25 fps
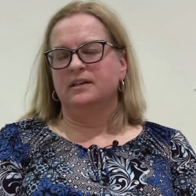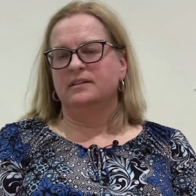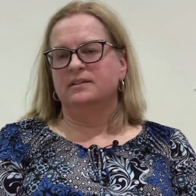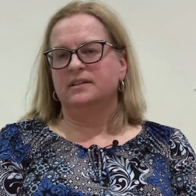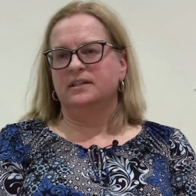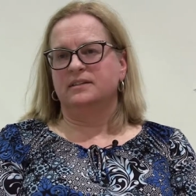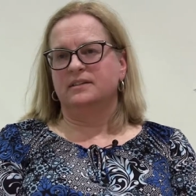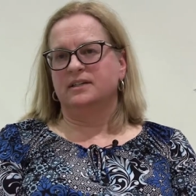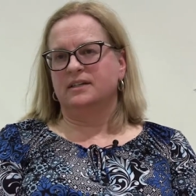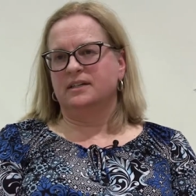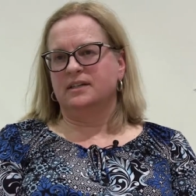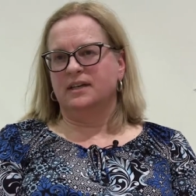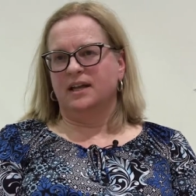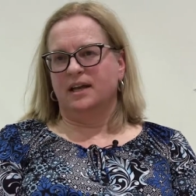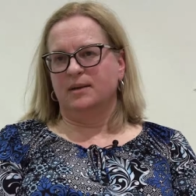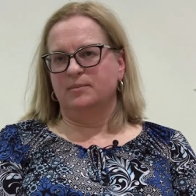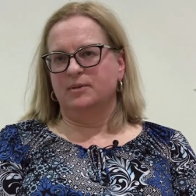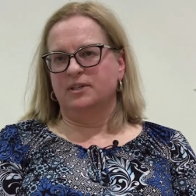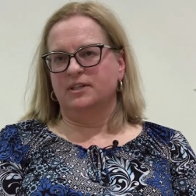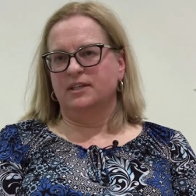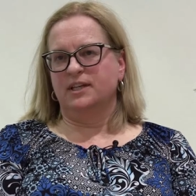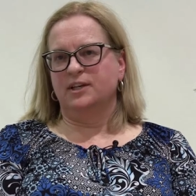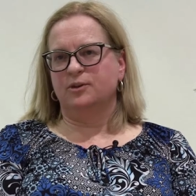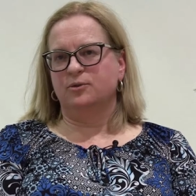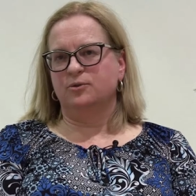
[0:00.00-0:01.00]
that the
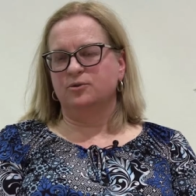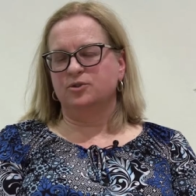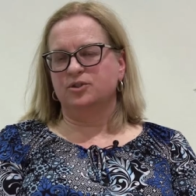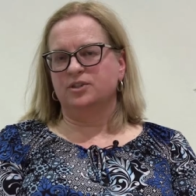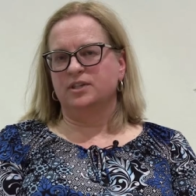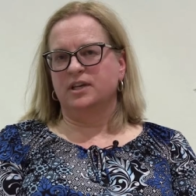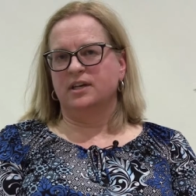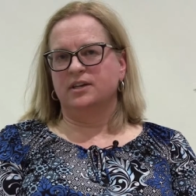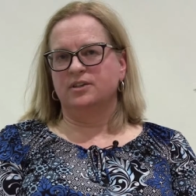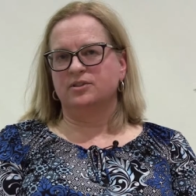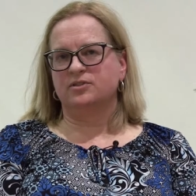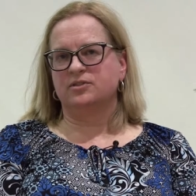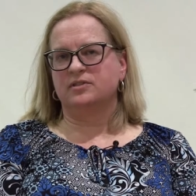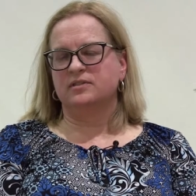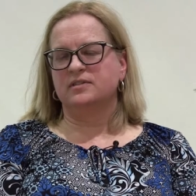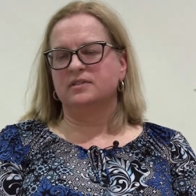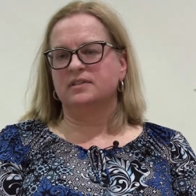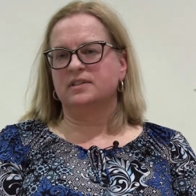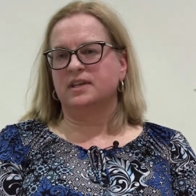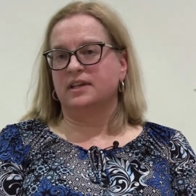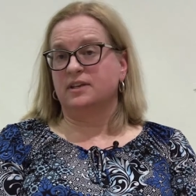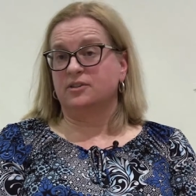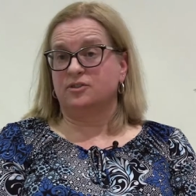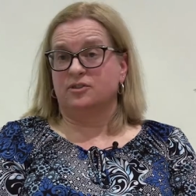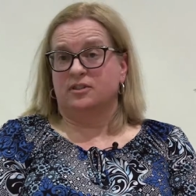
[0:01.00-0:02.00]
climate
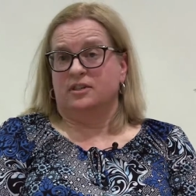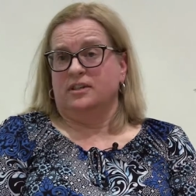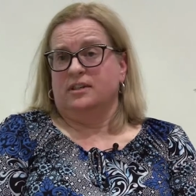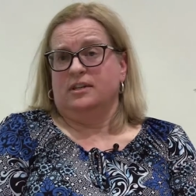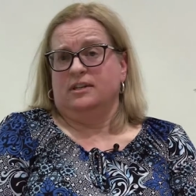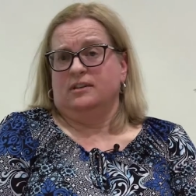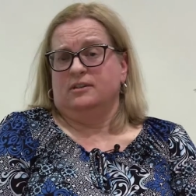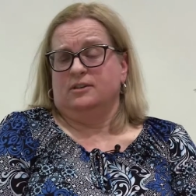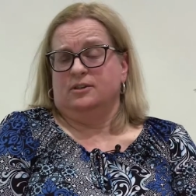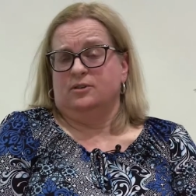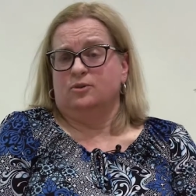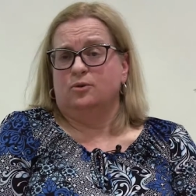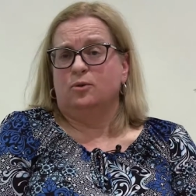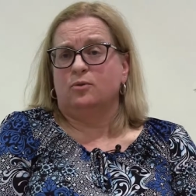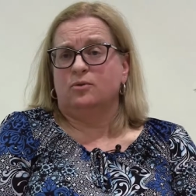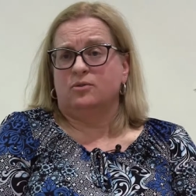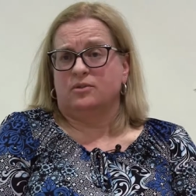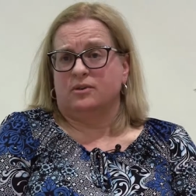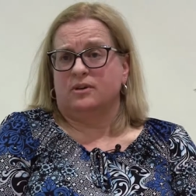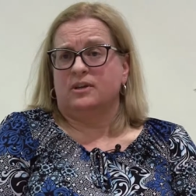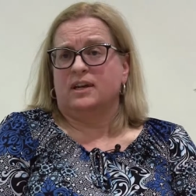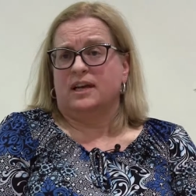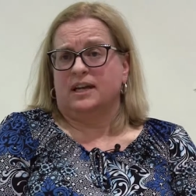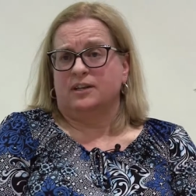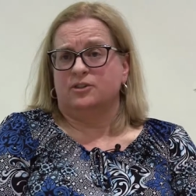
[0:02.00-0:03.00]
negotiations actually
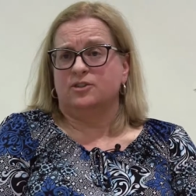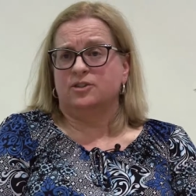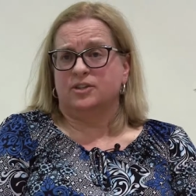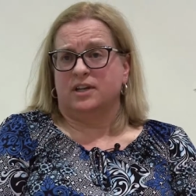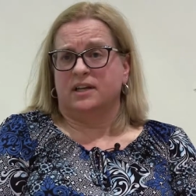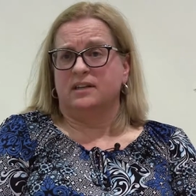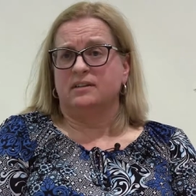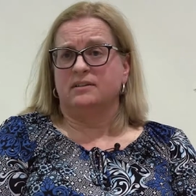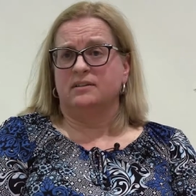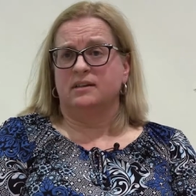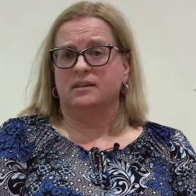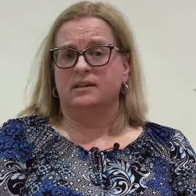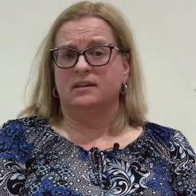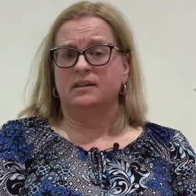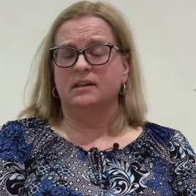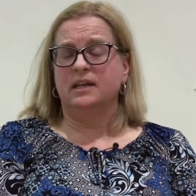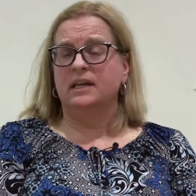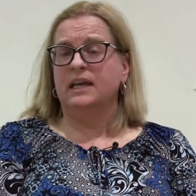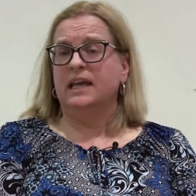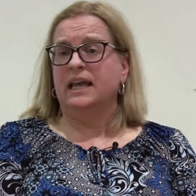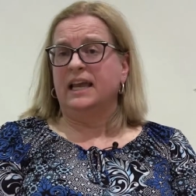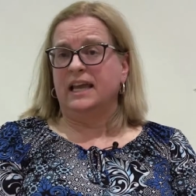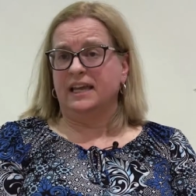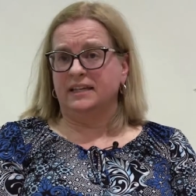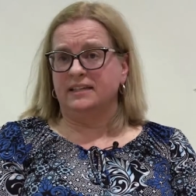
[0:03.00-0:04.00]
look at gender
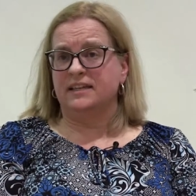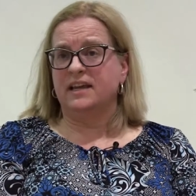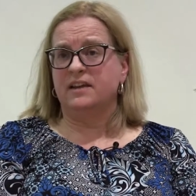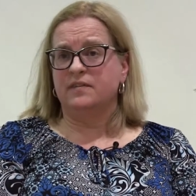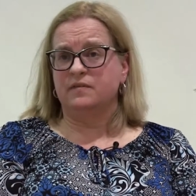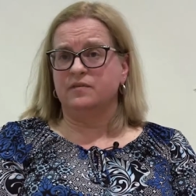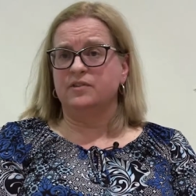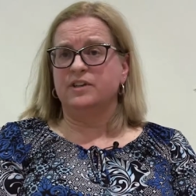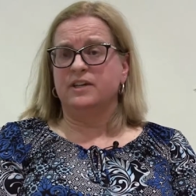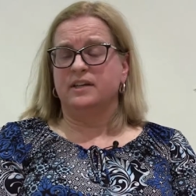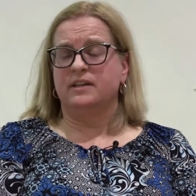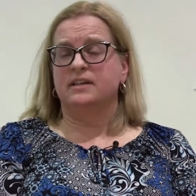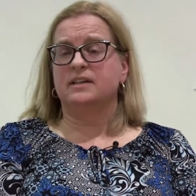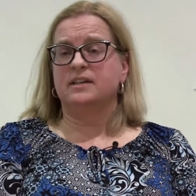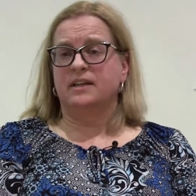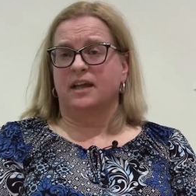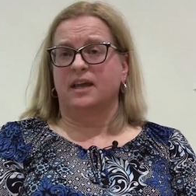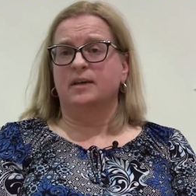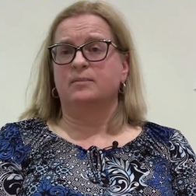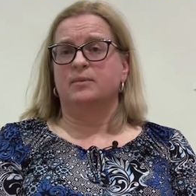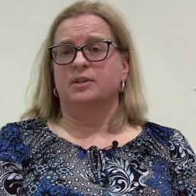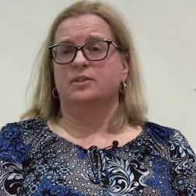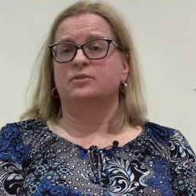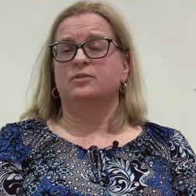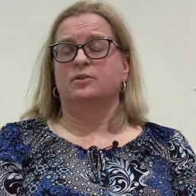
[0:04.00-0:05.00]
at every
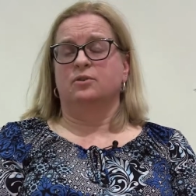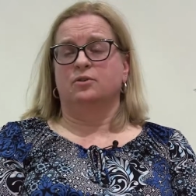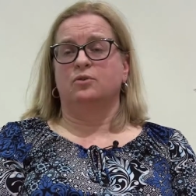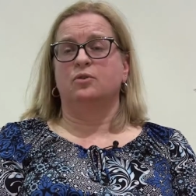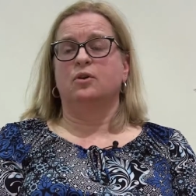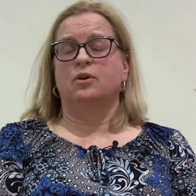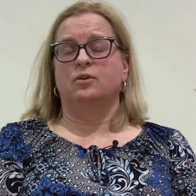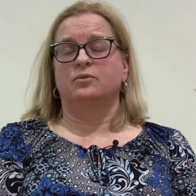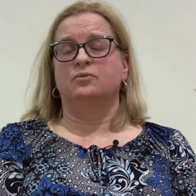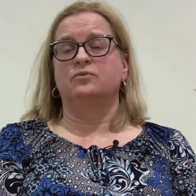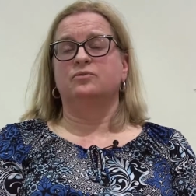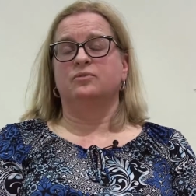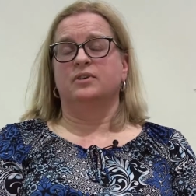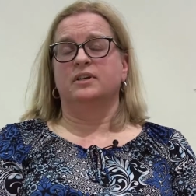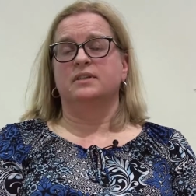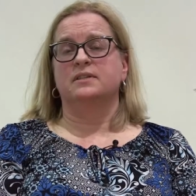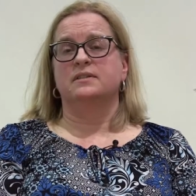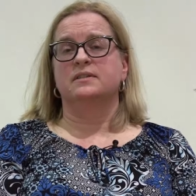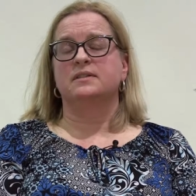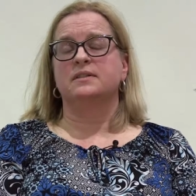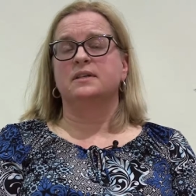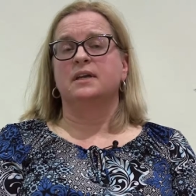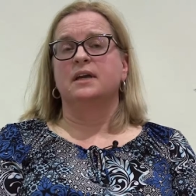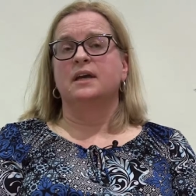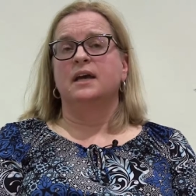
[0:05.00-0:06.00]
climate
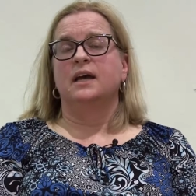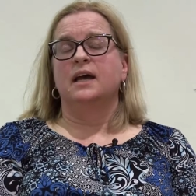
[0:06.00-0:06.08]
conference.